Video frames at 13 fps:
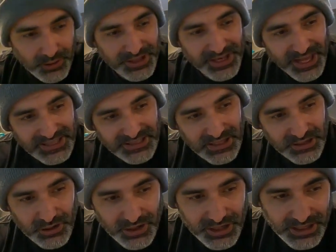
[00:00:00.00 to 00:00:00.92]
The next
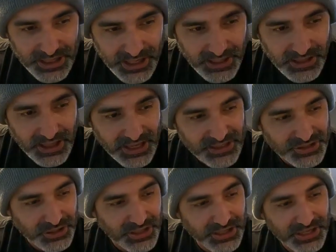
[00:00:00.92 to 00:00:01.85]
thing you're gonna need
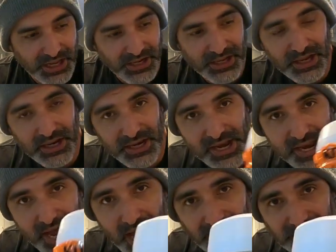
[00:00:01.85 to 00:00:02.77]
is you're gonna need
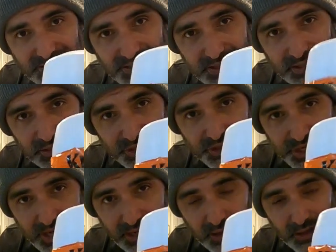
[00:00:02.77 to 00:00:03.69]
Knox
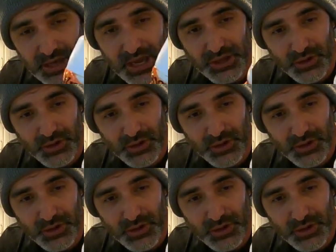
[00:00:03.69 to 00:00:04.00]
gel.